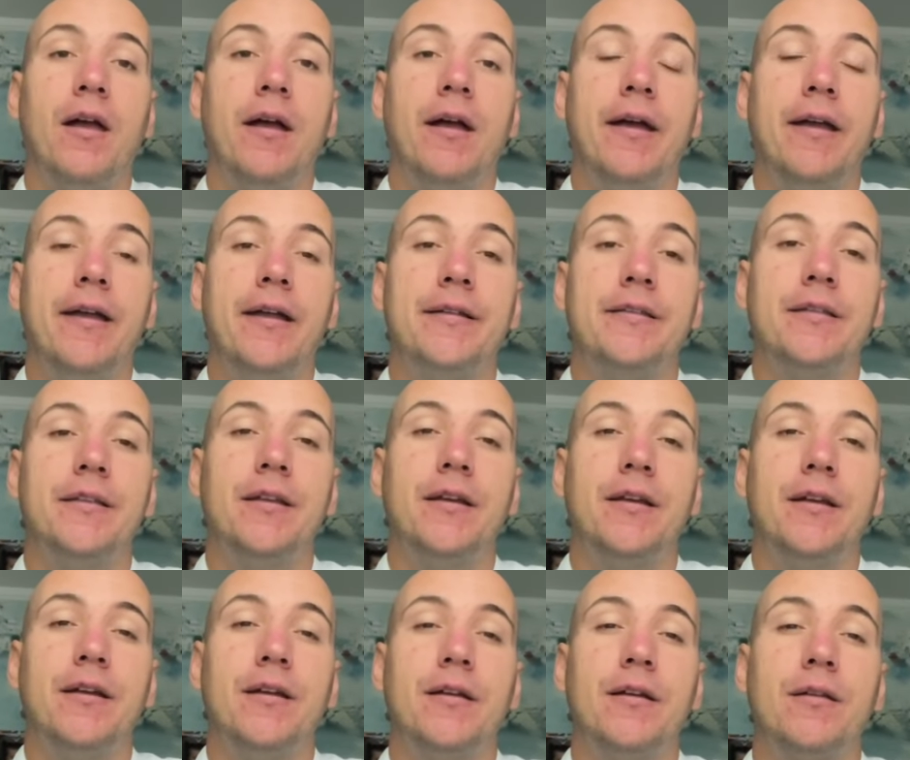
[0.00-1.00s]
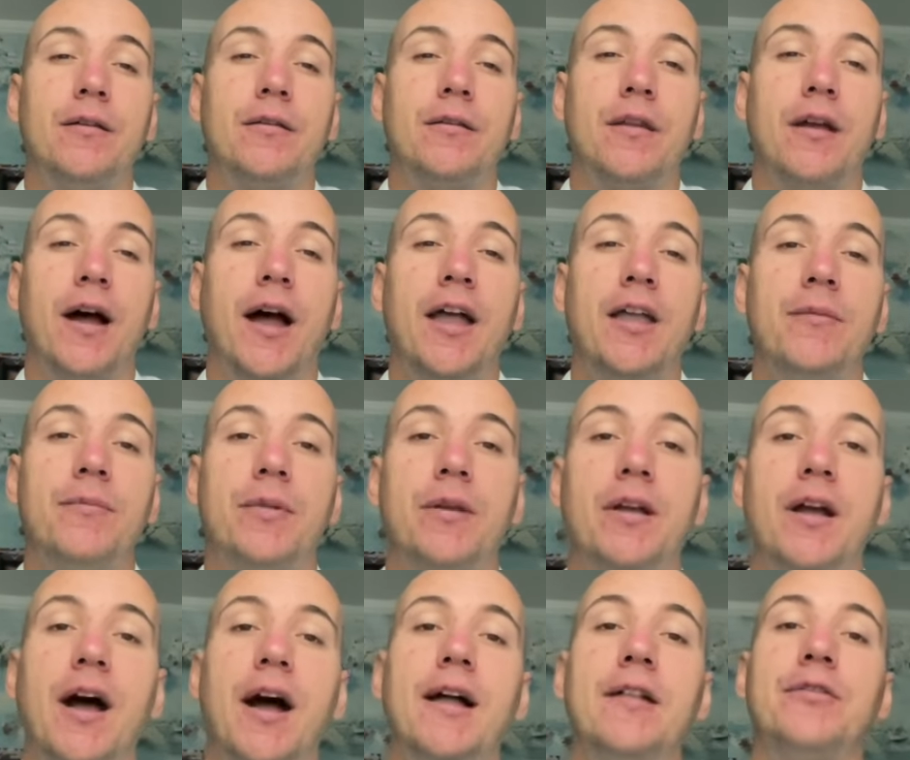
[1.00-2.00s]
And I
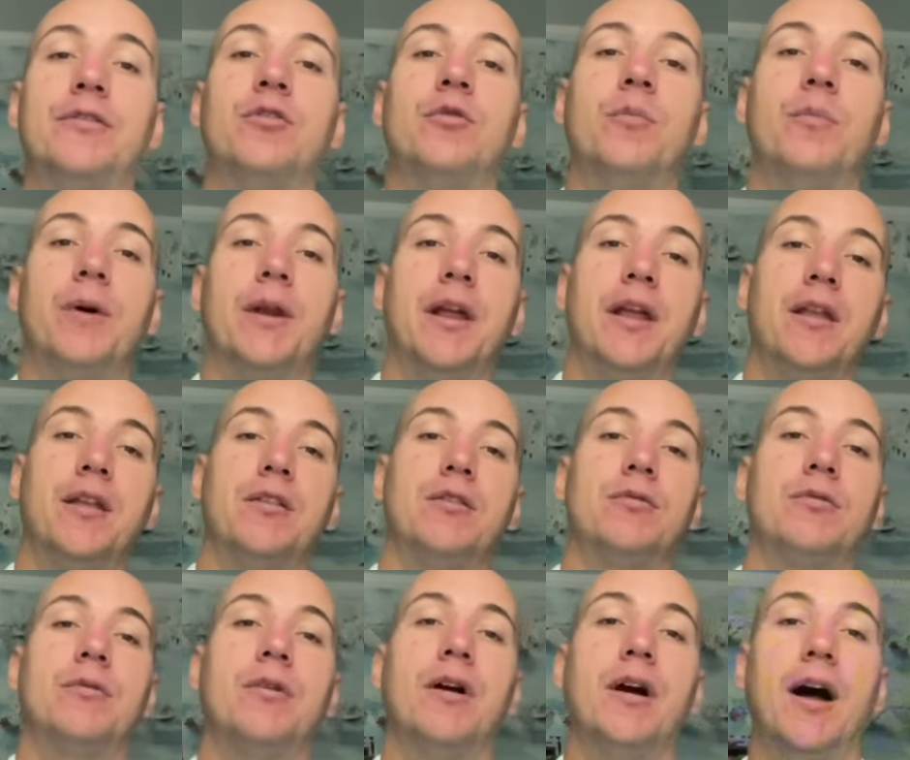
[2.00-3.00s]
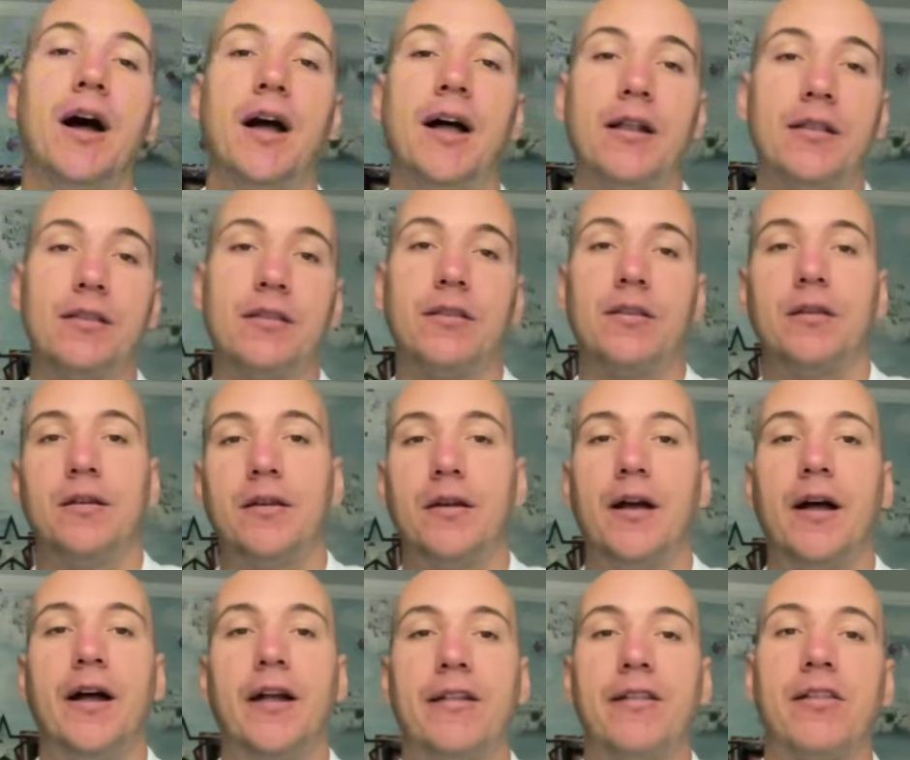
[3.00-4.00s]
began to pray to God
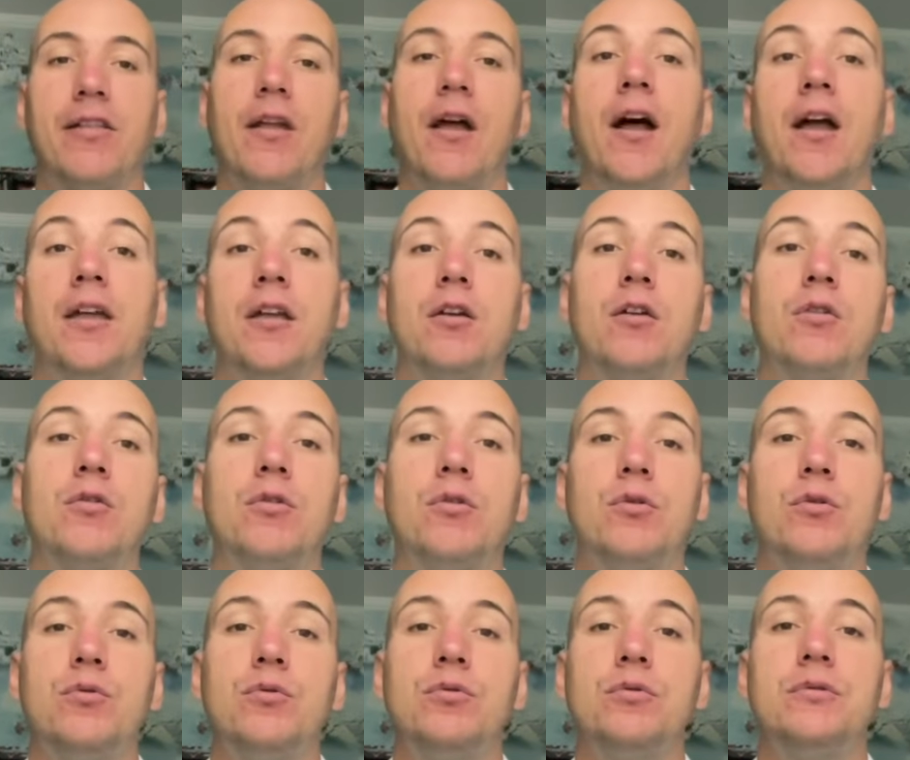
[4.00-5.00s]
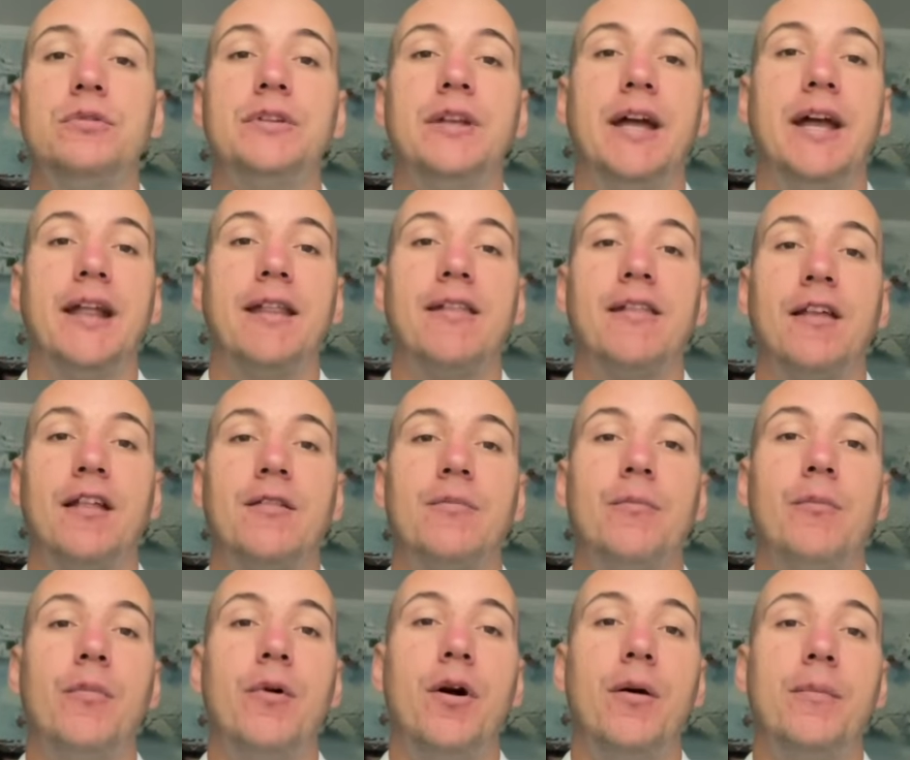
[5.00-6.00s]
as I could at that
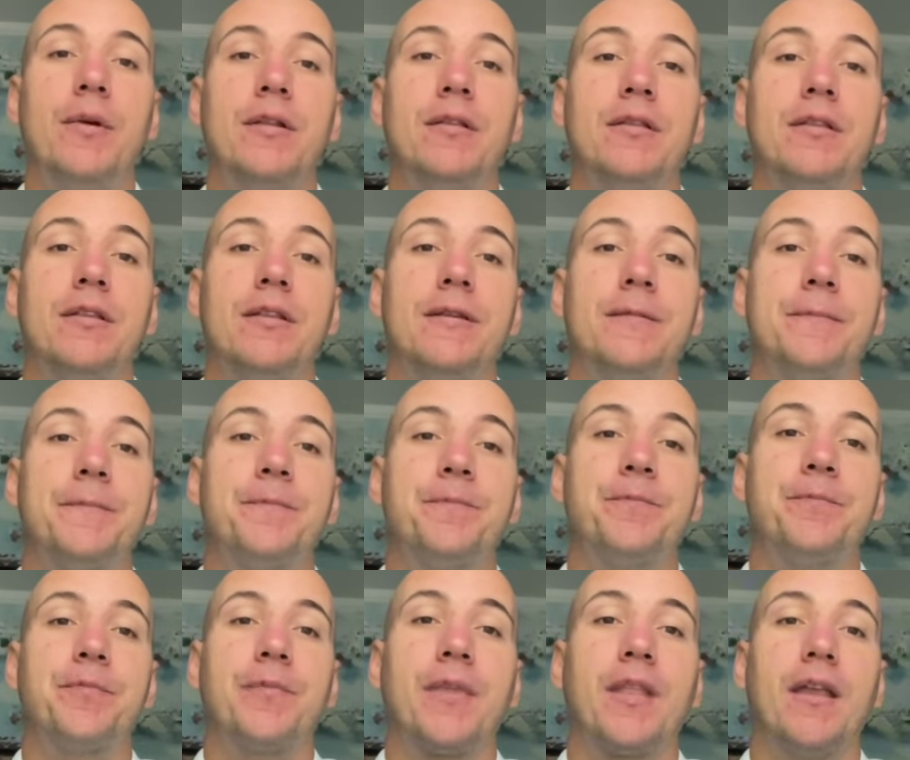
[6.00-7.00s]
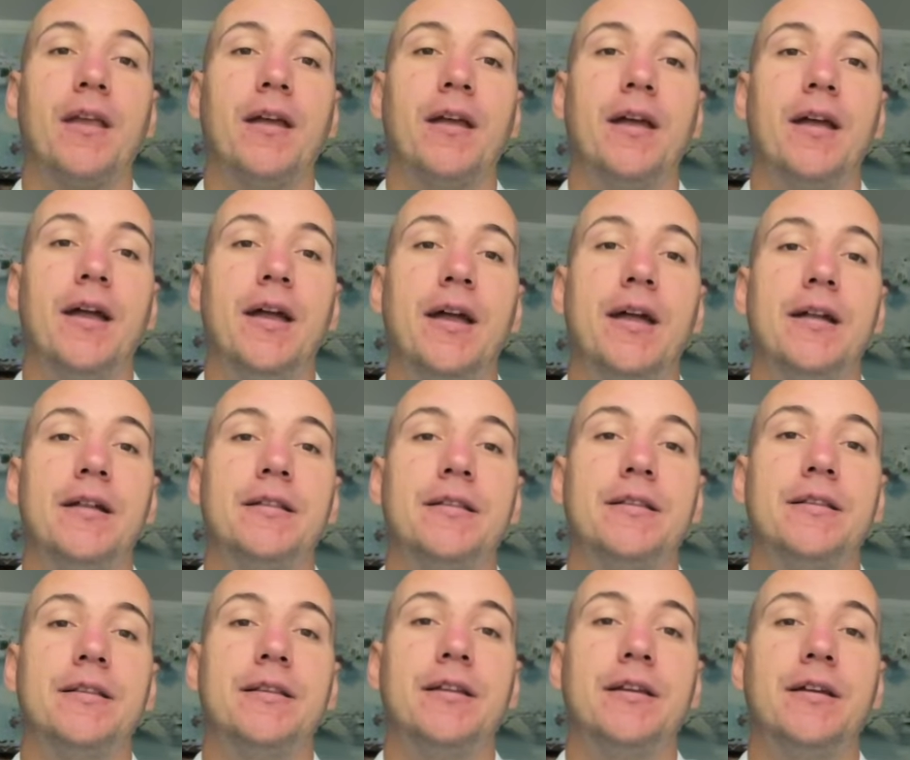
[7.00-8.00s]
moment,
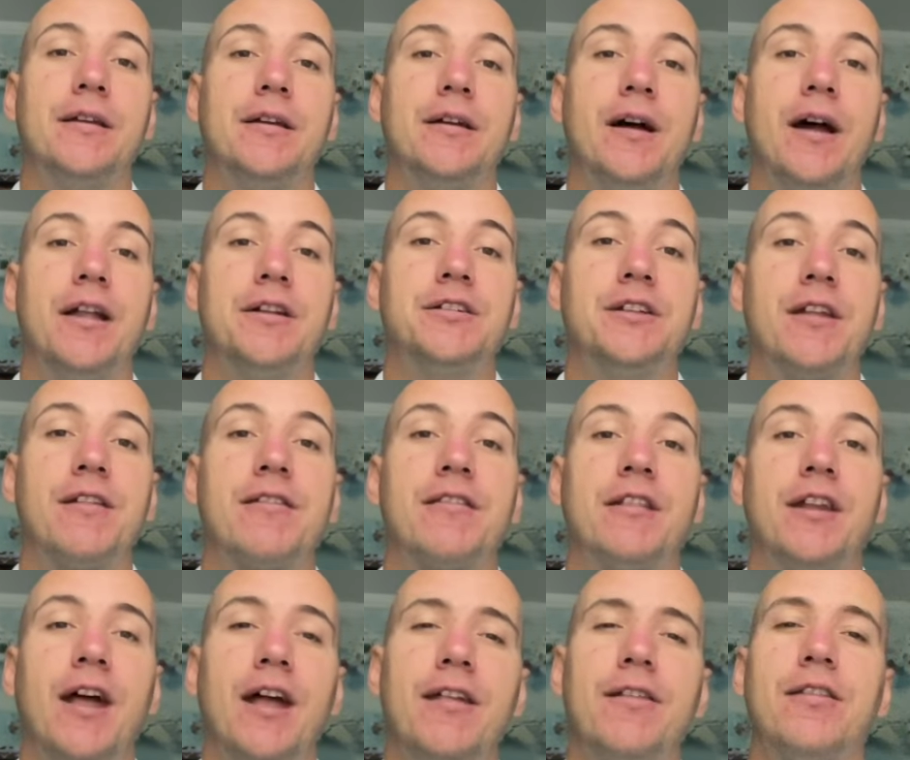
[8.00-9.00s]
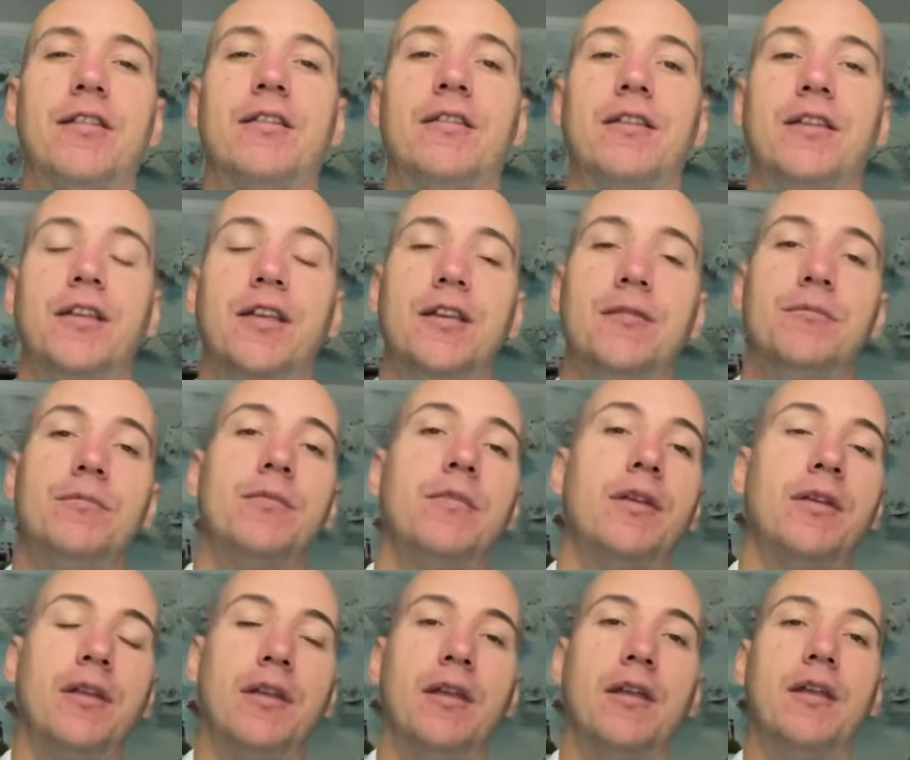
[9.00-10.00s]
and I just trusted Him
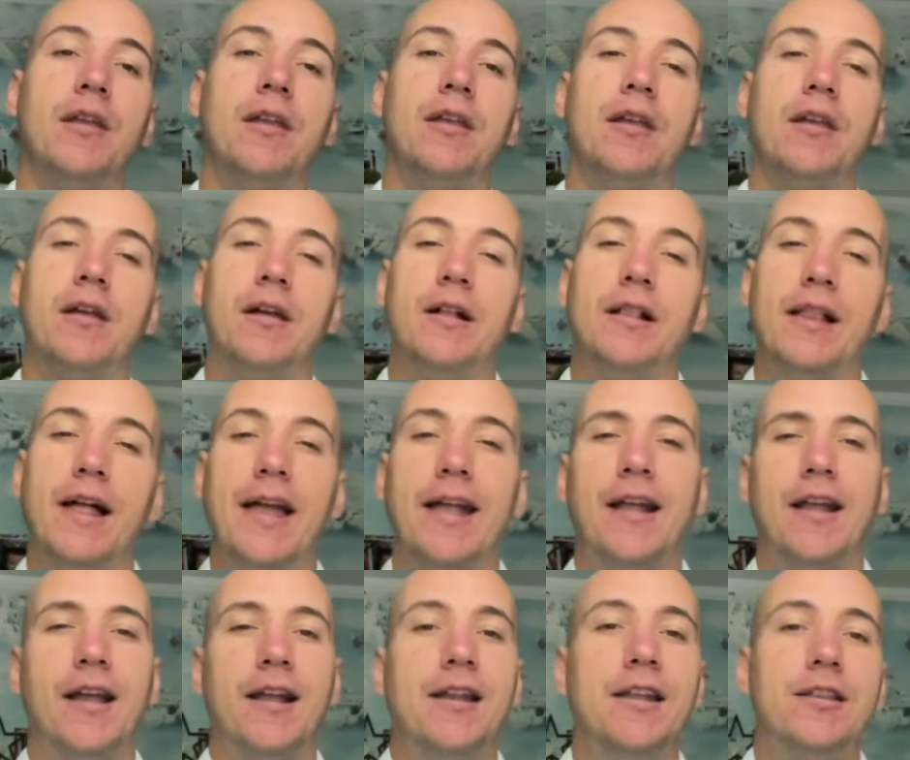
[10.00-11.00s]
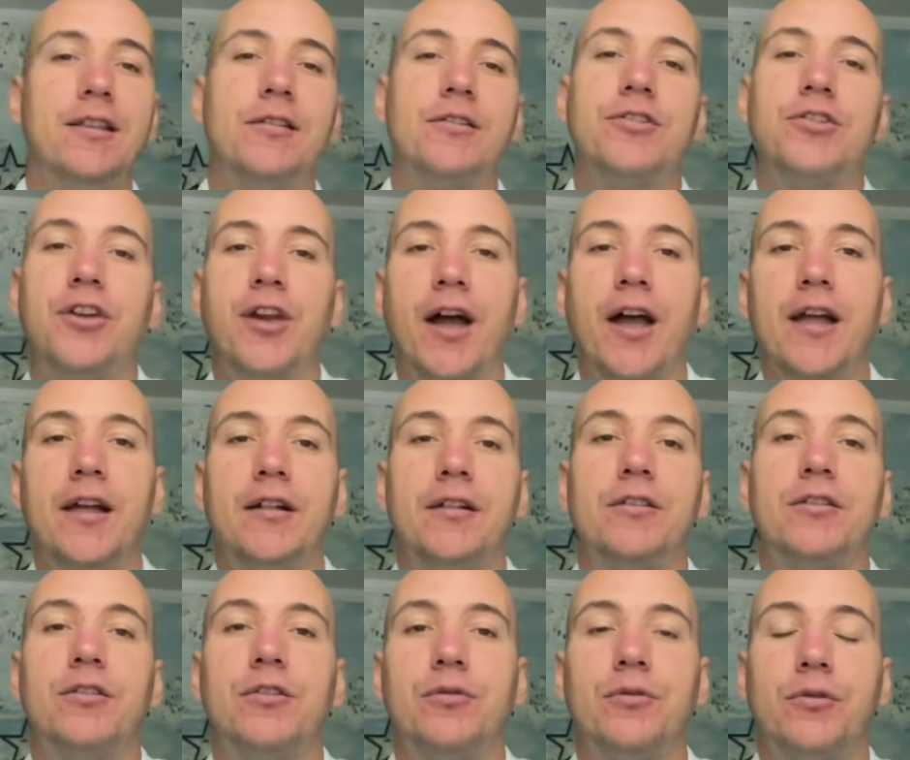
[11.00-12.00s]
like a little child
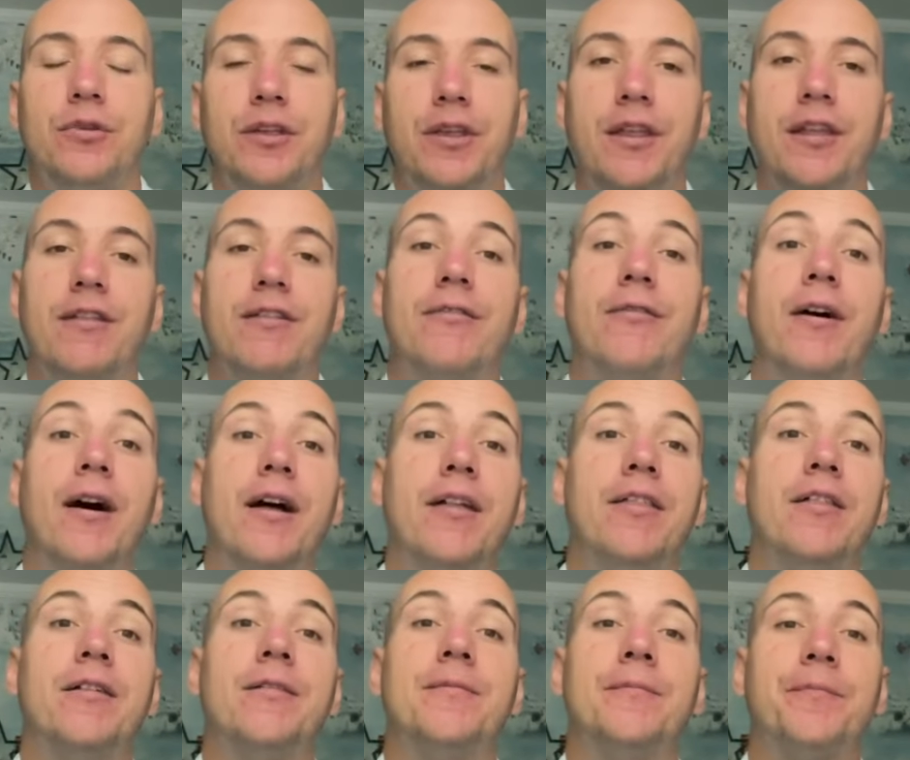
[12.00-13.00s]
to his father.